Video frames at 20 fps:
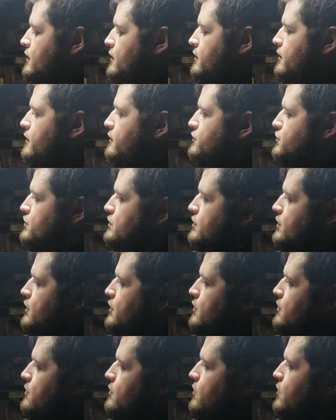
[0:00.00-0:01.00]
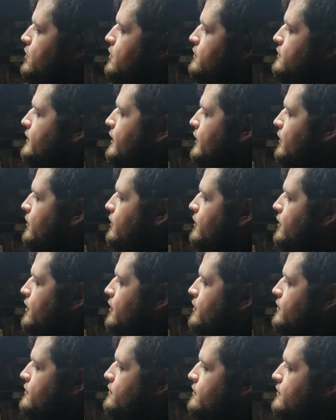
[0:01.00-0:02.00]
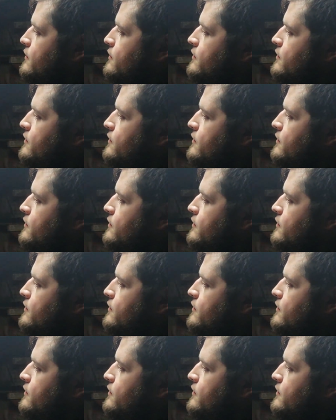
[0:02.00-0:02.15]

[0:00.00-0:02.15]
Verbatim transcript: there's two Dale Earnhardt